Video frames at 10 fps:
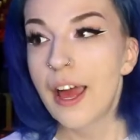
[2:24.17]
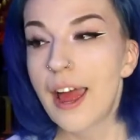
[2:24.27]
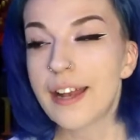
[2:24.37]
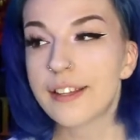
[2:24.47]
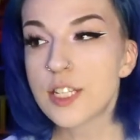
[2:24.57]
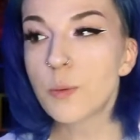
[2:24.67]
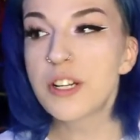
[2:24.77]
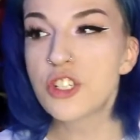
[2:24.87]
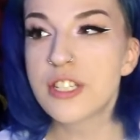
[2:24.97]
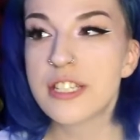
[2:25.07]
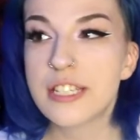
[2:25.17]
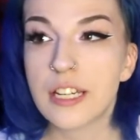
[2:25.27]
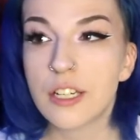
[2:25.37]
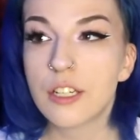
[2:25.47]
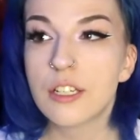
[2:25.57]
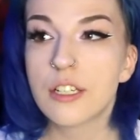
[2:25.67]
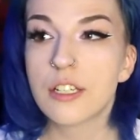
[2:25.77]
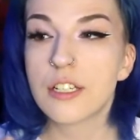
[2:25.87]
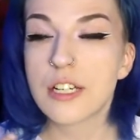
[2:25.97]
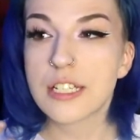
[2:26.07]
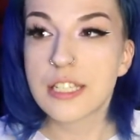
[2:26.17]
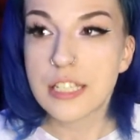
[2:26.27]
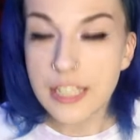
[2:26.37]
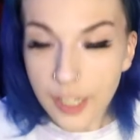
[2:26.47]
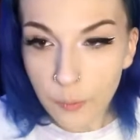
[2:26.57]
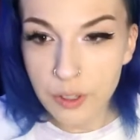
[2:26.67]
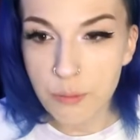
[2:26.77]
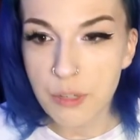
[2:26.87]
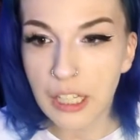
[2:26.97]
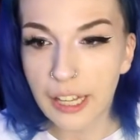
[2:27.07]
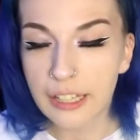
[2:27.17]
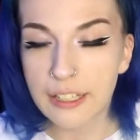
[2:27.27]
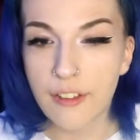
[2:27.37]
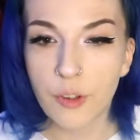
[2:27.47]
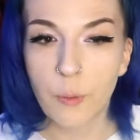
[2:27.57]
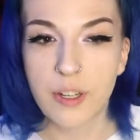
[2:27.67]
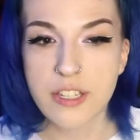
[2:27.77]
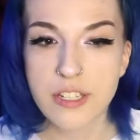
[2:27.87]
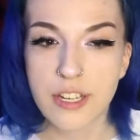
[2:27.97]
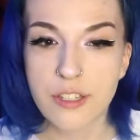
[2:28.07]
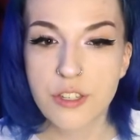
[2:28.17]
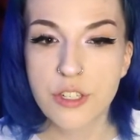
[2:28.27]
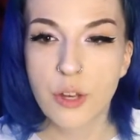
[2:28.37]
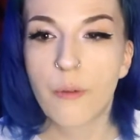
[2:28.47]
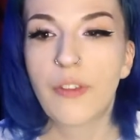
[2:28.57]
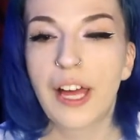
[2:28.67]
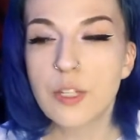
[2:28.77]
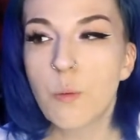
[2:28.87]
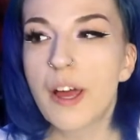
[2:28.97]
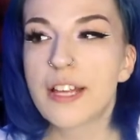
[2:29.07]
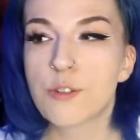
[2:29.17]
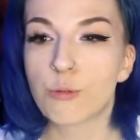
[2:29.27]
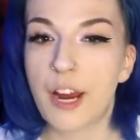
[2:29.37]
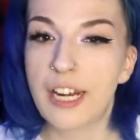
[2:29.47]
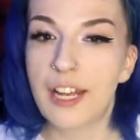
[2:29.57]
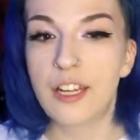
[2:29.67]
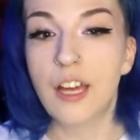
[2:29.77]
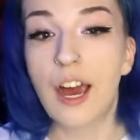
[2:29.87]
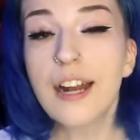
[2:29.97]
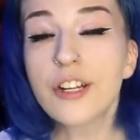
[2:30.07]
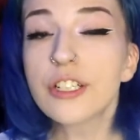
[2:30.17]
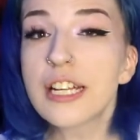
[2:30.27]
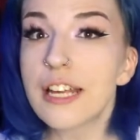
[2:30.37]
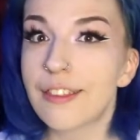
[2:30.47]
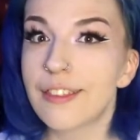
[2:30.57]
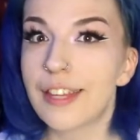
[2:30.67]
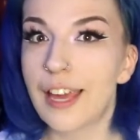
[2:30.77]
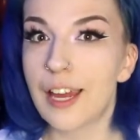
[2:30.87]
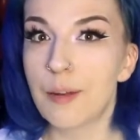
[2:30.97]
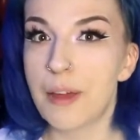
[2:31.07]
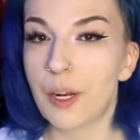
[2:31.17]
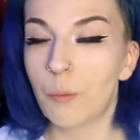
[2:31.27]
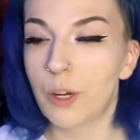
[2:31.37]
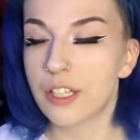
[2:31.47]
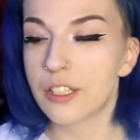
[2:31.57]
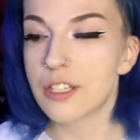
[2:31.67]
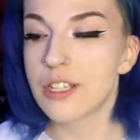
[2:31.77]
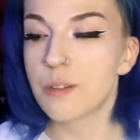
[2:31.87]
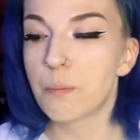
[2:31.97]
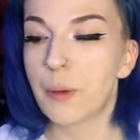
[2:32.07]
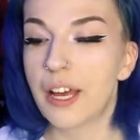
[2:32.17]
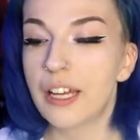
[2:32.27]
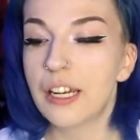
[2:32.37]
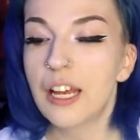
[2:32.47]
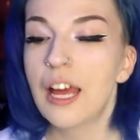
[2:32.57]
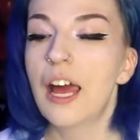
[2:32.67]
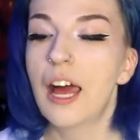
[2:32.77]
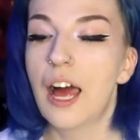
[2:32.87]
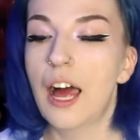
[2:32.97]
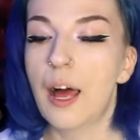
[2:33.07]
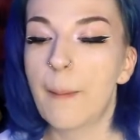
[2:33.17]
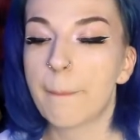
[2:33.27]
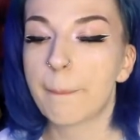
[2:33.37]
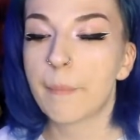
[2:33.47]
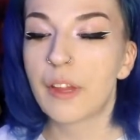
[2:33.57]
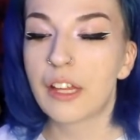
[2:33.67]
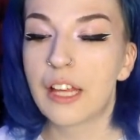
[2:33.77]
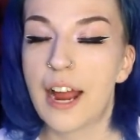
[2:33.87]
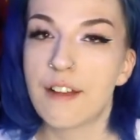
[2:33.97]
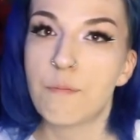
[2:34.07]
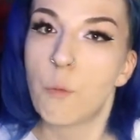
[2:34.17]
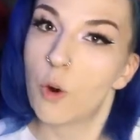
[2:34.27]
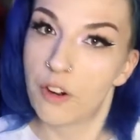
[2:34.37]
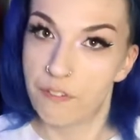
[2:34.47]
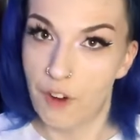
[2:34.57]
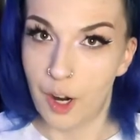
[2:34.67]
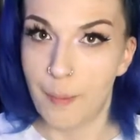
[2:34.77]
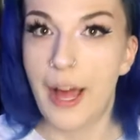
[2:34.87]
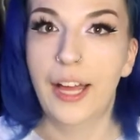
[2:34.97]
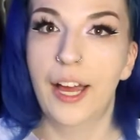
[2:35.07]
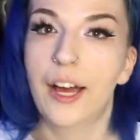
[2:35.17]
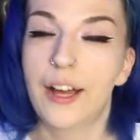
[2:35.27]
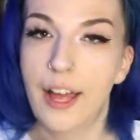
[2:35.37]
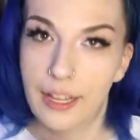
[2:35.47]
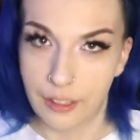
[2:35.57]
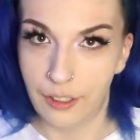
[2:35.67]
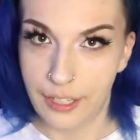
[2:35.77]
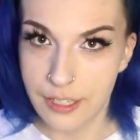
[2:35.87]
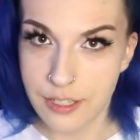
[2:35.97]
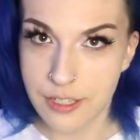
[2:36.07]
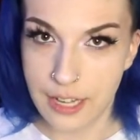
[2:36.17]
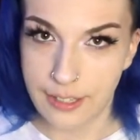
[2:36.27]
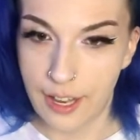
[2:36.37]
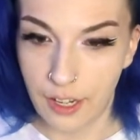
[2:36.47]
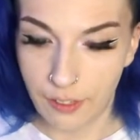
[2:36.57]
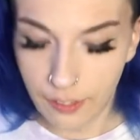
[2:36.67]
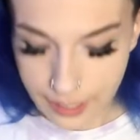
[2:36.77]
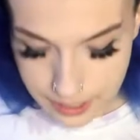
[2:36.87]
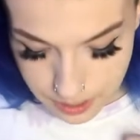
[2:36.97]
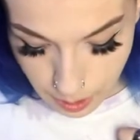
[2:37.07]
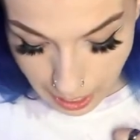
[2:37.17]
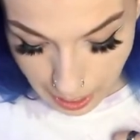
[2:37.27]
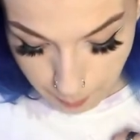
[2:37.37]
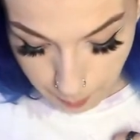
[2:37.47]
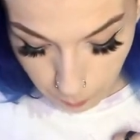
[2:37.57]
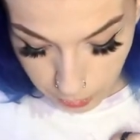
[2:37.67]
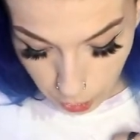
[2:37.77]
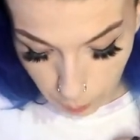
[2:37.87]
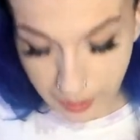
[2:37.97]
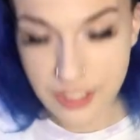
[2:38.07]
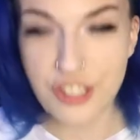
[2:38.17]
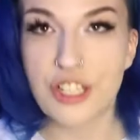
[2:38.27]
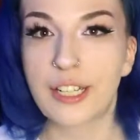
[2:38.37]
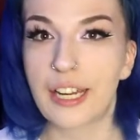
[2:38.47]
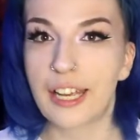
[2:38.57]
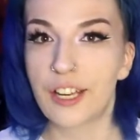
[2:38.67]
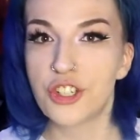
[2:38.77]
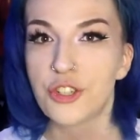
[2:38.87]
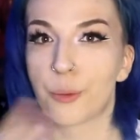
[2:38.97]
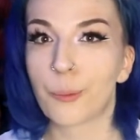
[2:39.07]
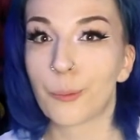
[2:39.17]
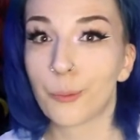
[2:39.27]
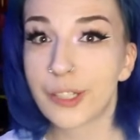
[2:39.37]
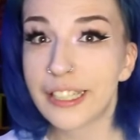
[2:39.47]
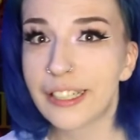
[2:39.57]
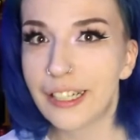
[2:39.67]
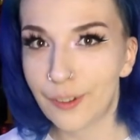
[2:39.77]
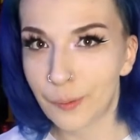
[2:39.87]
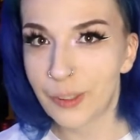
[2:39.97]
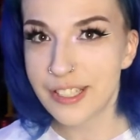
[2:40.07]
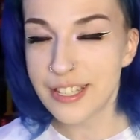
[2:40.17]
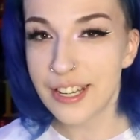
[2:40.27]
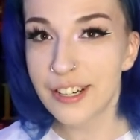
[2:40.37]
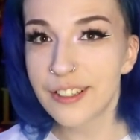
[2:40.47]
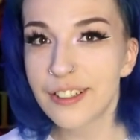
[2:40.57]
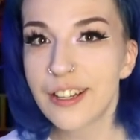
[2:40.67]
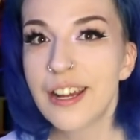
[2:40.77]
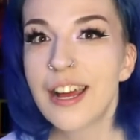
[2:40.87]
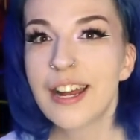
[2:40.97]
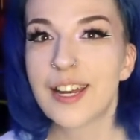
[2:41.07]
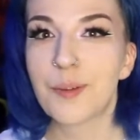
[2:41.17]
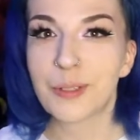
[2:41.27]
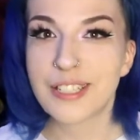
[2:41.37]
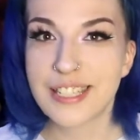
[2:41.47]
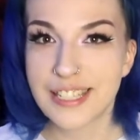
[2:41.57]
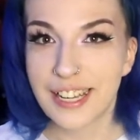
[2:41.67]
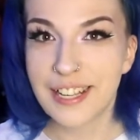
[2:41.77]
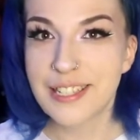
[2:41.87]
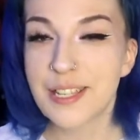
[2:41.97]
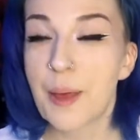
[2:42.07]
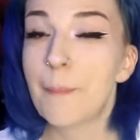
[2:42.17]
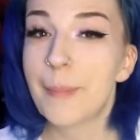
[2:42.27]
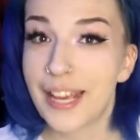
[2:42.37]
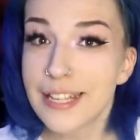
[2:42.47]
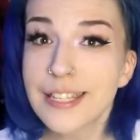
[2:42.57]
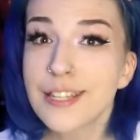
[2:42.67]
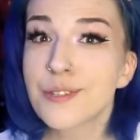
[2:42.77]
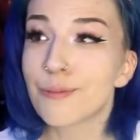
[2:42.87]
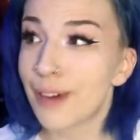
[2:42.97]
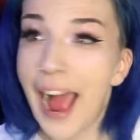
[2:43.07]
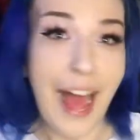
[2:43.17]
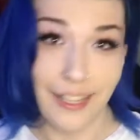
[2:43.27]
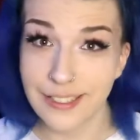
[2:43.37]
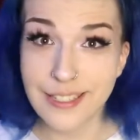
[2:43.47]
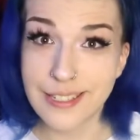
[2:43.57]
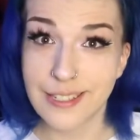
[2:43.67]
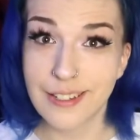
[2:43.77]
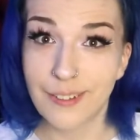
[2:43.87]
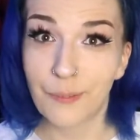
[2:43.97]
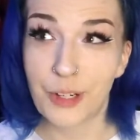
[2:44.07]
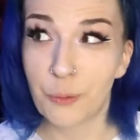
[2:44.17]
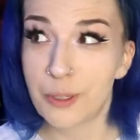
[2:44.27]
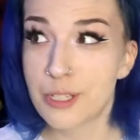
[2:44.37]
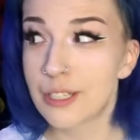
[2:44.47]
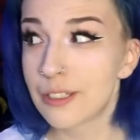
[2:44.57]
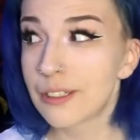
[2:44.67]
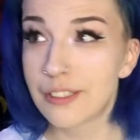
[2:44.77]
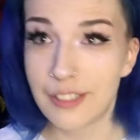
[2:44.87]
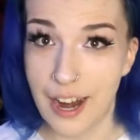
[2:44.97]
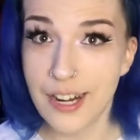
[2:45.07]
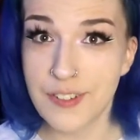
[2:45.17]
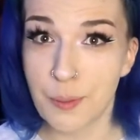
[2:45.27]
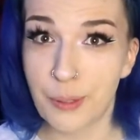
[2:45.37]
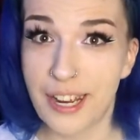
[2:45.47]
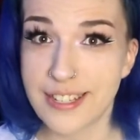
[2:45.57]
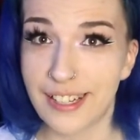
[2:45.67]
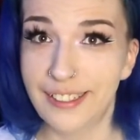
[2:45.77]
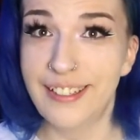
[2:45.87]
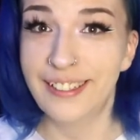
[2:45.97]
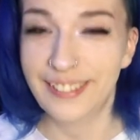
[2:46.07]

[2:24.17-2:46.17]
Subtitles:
And this one just didn't stick with me like the other ones did, so that's why it's rated underneath the animated ones, but kind of more far back at the list, at the end of the list. But we're going to start getting into the really good ones here. Number 6, Mason's Rats, which was kind of surprising.